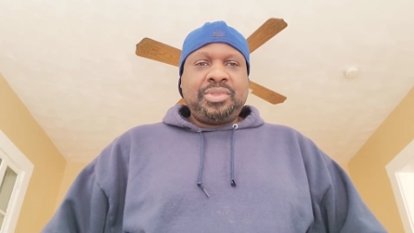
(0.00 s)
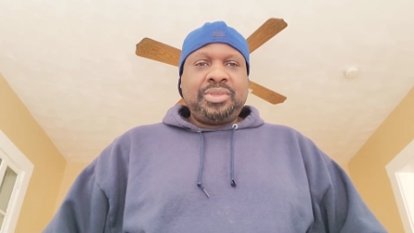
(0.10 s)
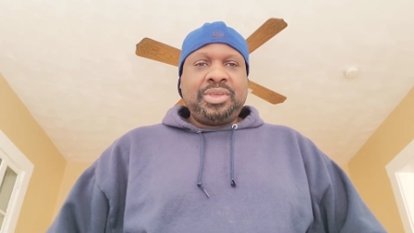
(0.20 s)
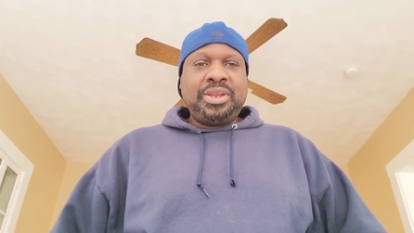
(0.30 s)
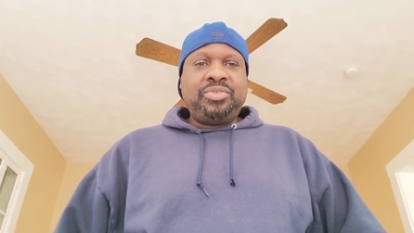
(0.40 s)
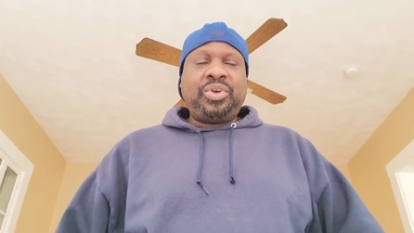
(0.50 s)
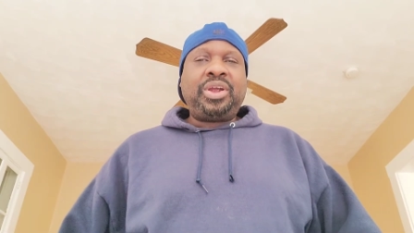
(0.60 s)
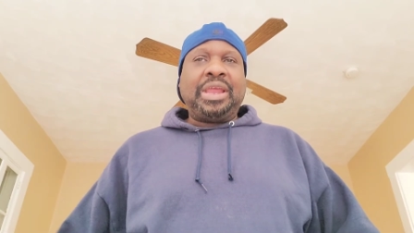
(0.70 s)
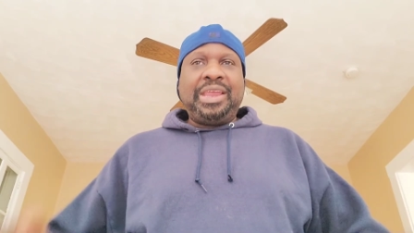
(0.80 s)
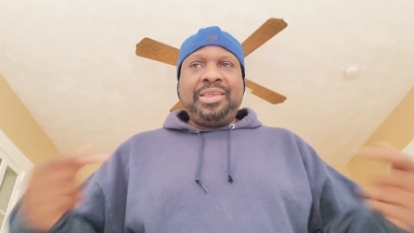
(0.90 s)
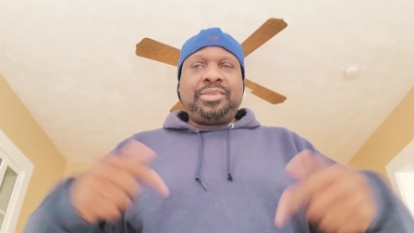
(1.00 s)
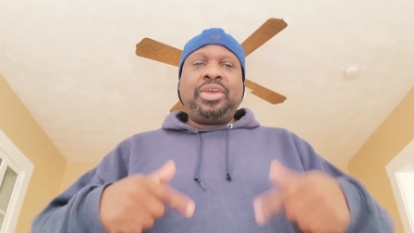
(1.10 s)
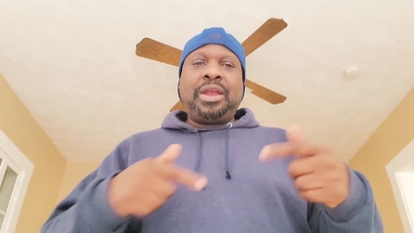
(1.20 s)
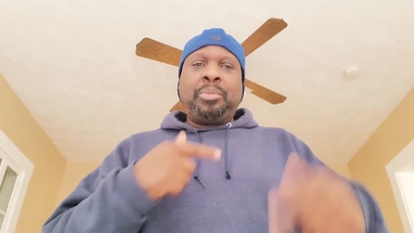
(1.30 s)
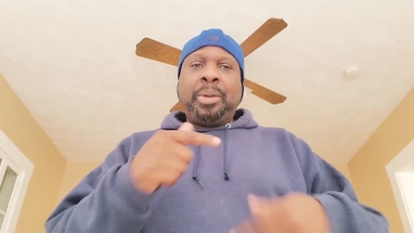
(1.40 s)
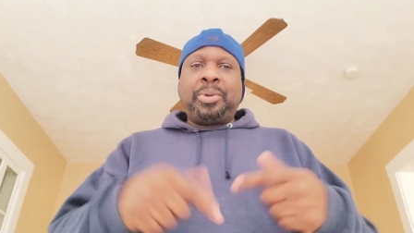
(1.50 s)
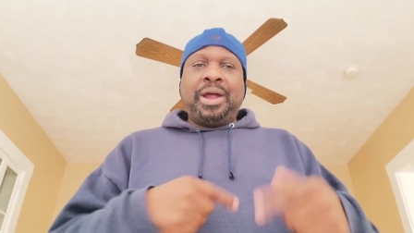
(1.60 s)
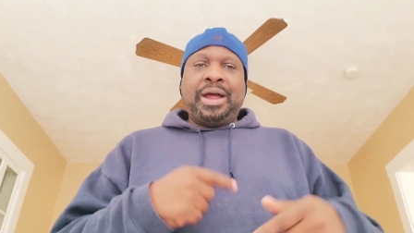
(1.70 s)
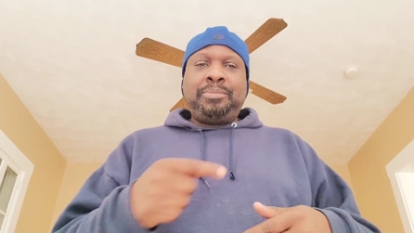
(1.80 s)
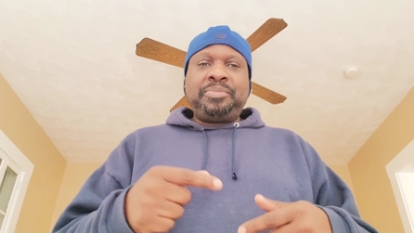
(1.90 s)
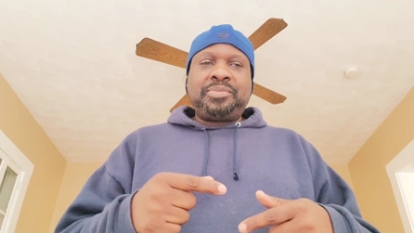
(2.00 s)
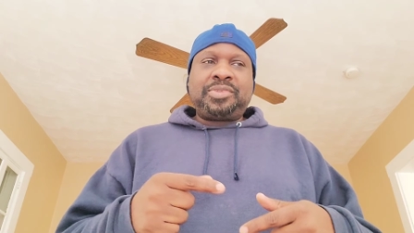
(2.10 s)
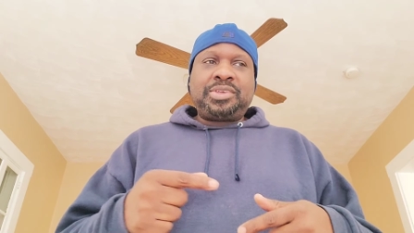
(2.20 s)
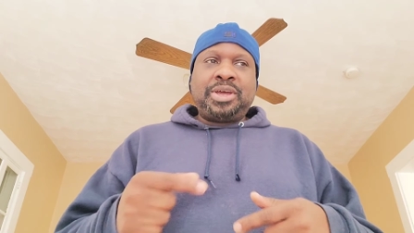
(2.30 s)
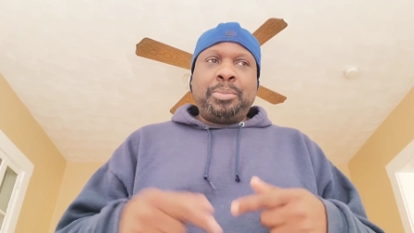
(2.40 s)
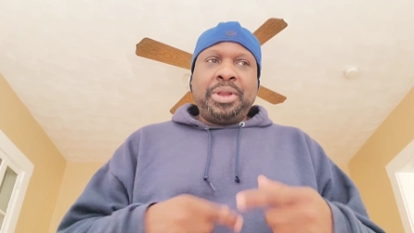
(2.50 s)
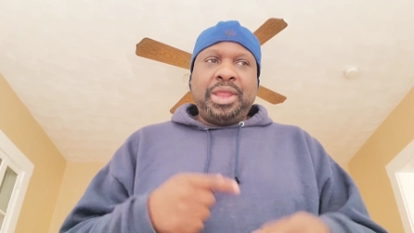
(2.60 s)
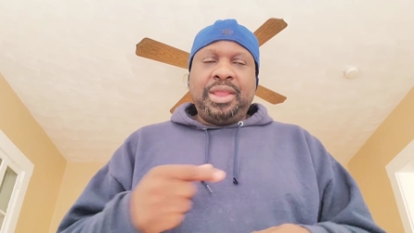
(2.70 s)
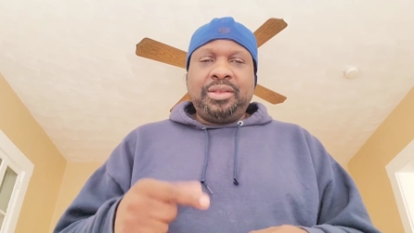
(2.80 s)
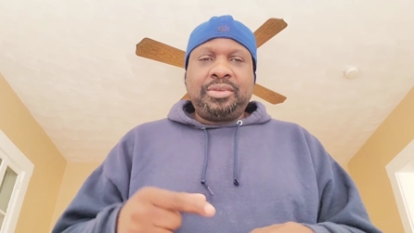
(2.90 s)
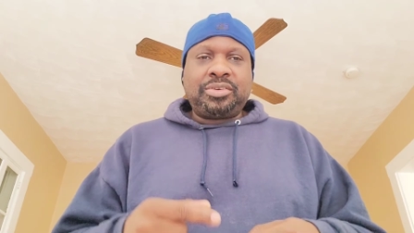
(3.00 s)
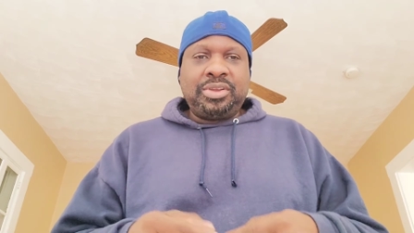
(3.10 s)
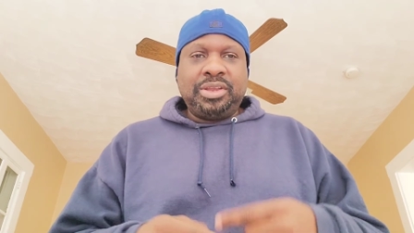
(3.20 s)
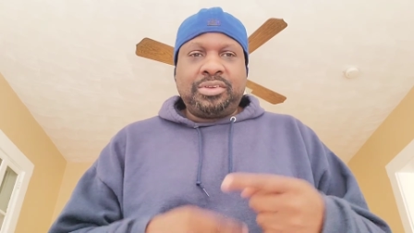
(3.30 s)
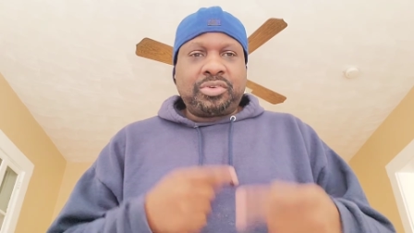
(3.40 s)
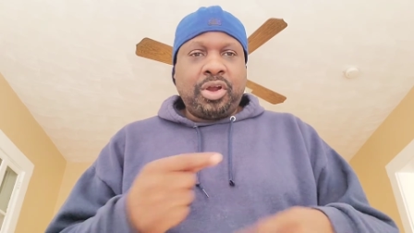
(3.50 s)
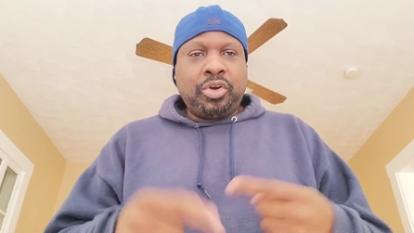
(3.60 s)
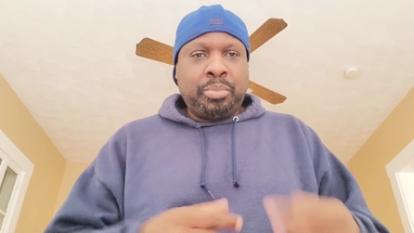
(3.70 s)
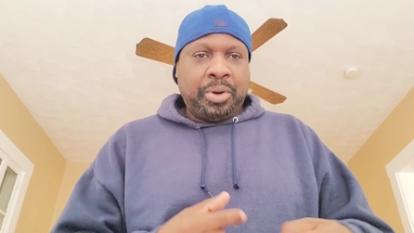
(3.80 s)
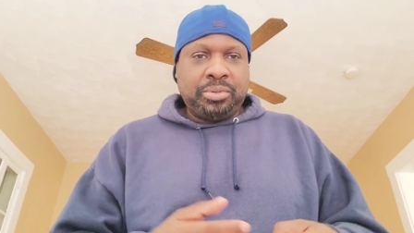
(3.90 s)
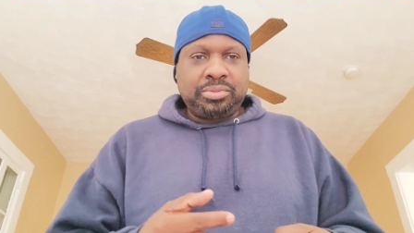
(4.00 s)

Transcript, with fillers: And it's very easy. You got to remember, I'm coming in in struggle mode.